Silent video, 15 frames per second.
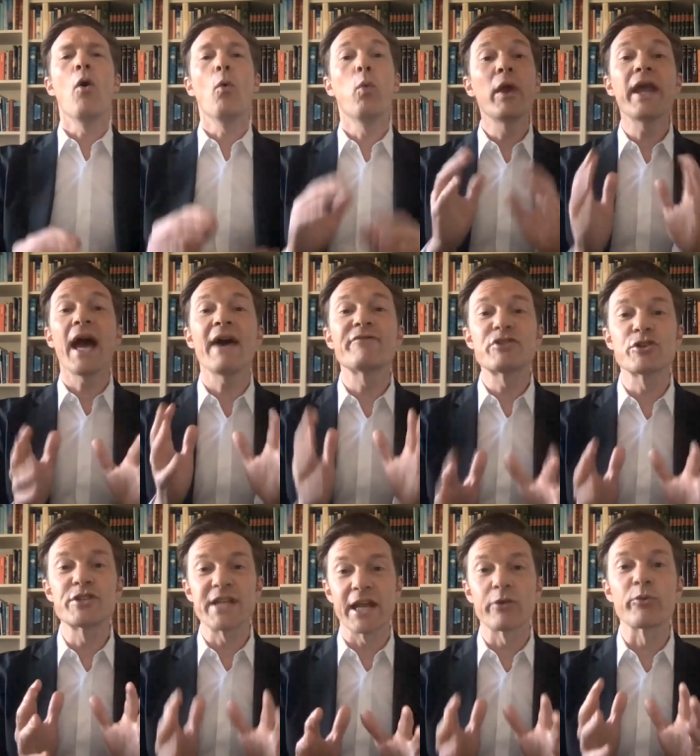we have
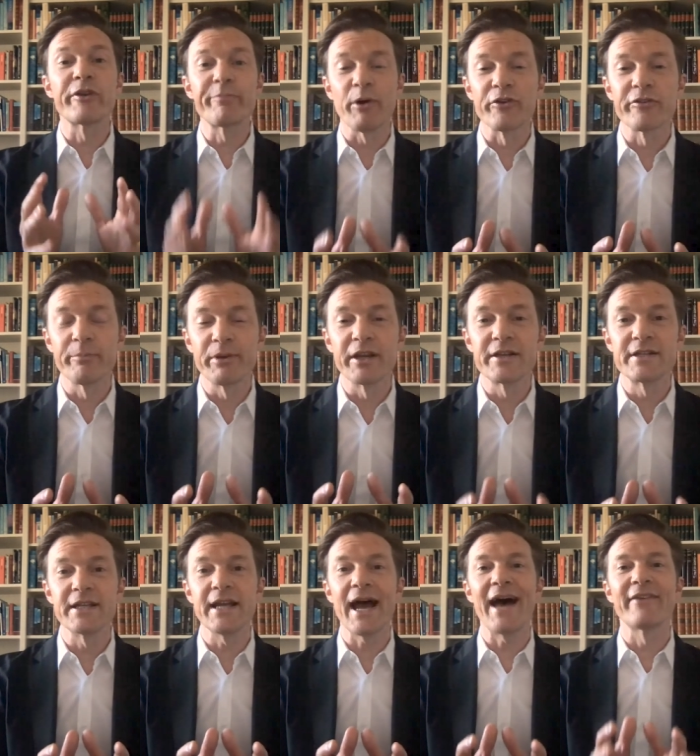to take
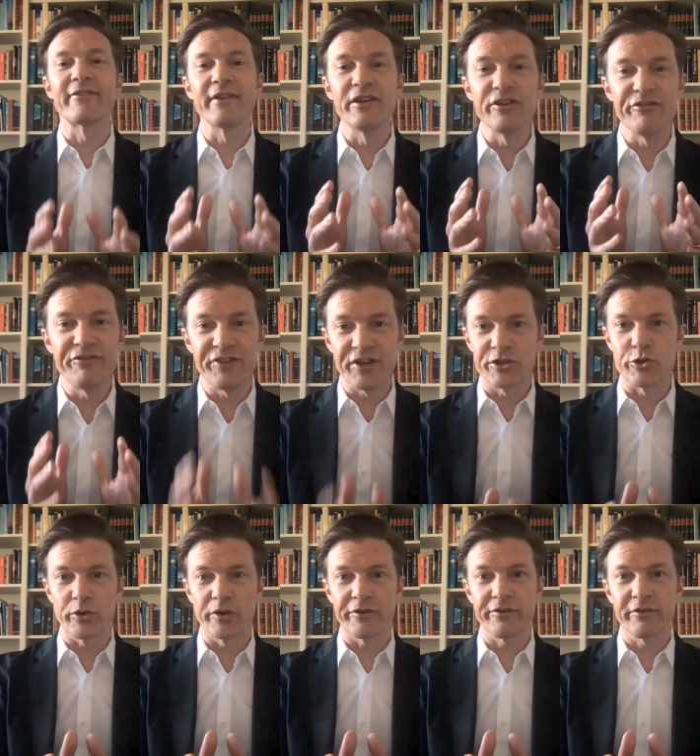responsibility as
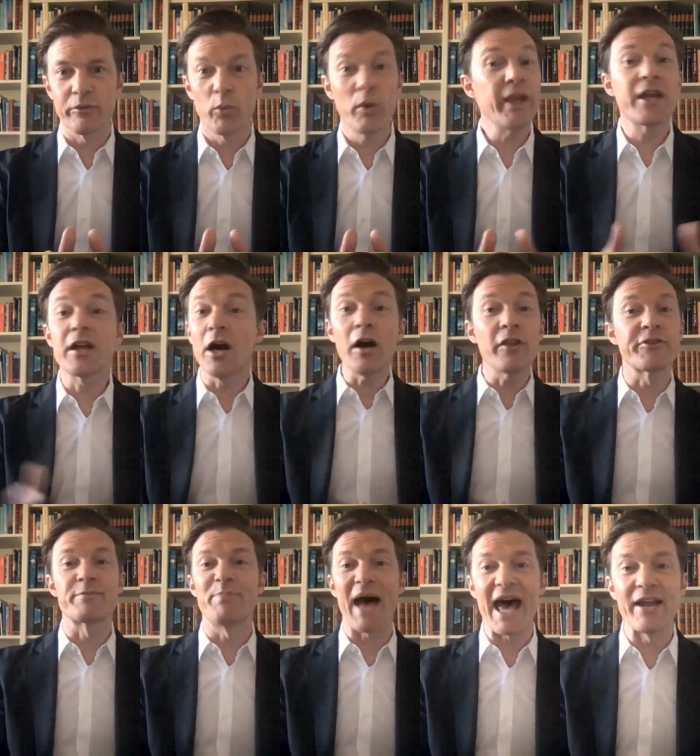individuals. We
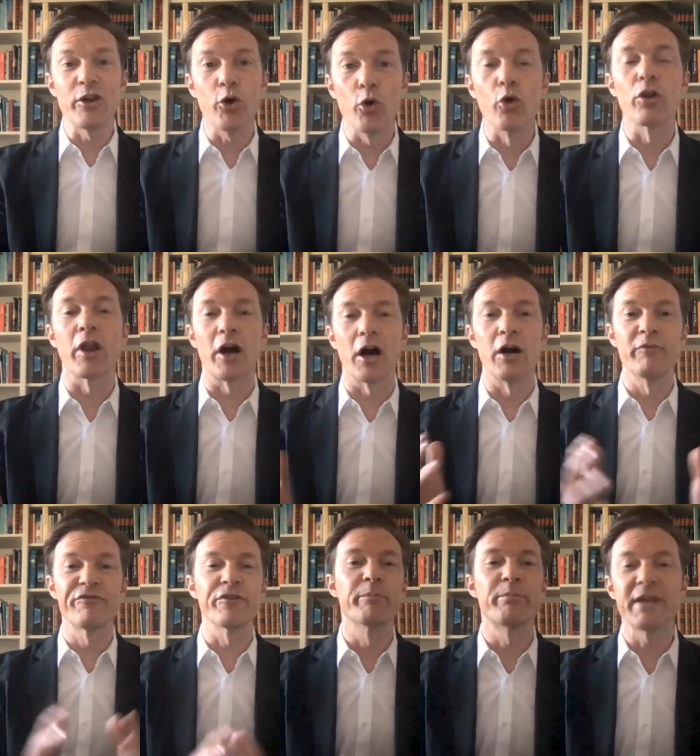can't ban all
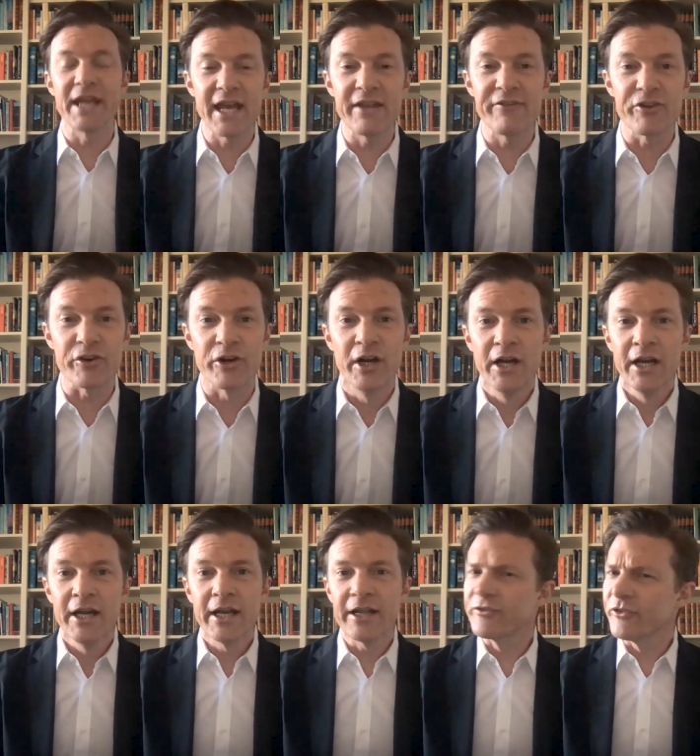harmful behavior.
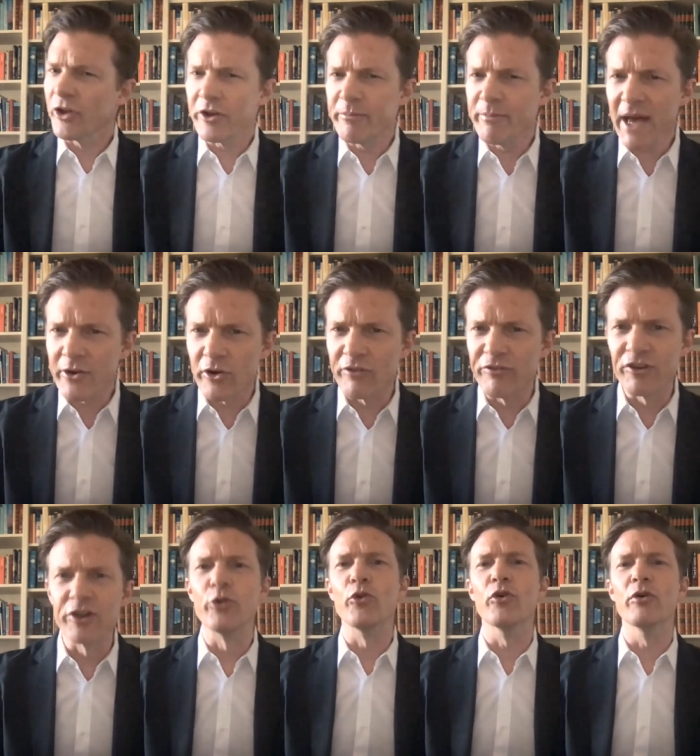It's not a matter of
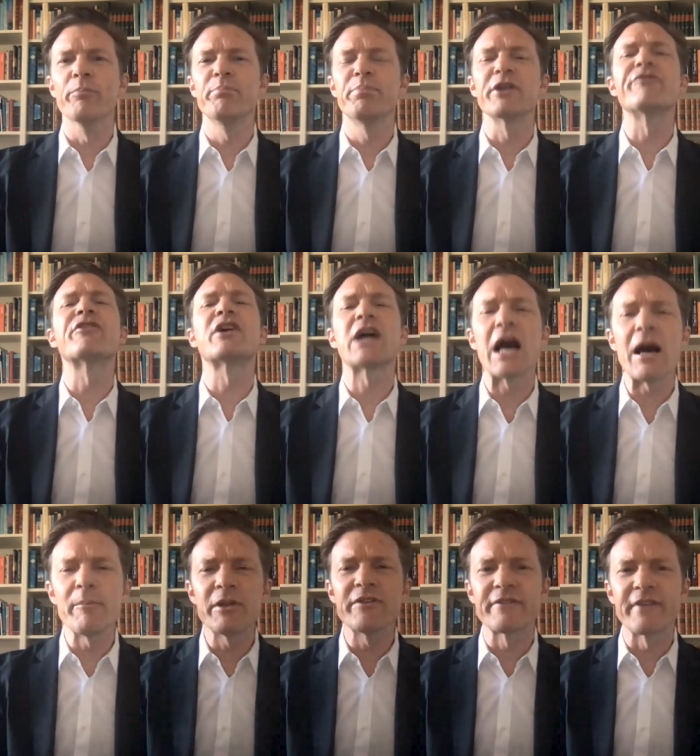law, but of
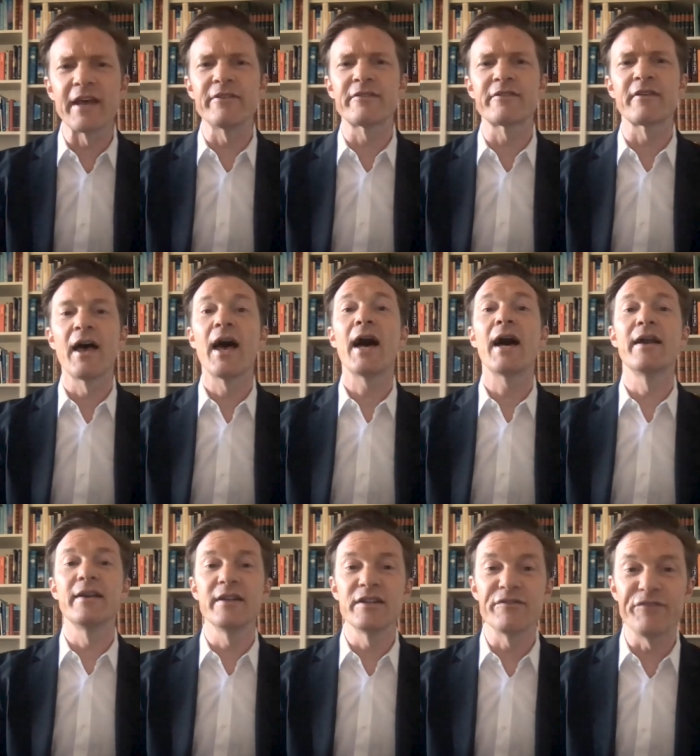common sense
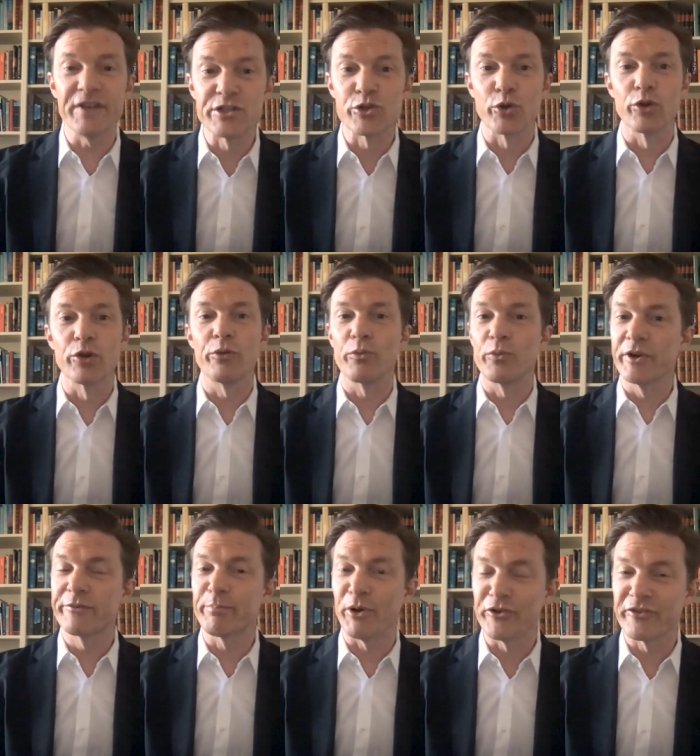and individual
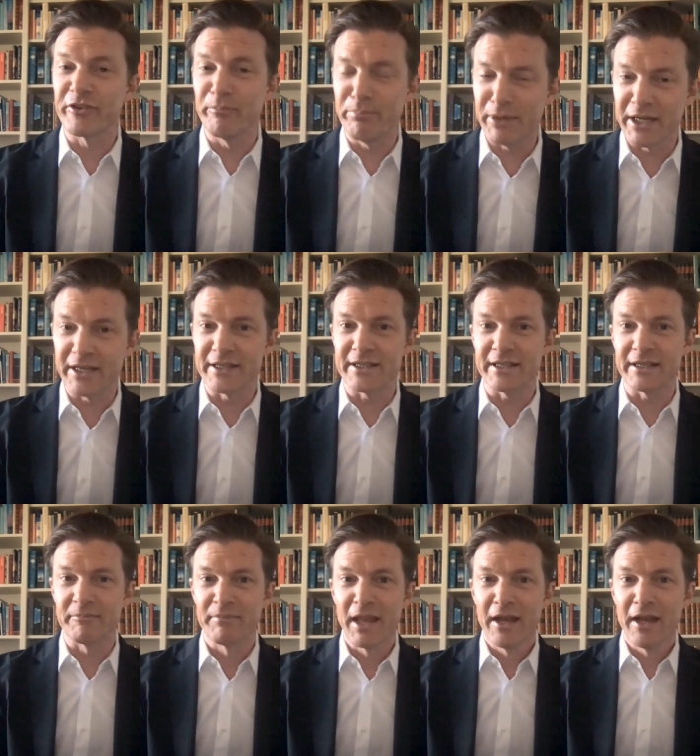responsibility.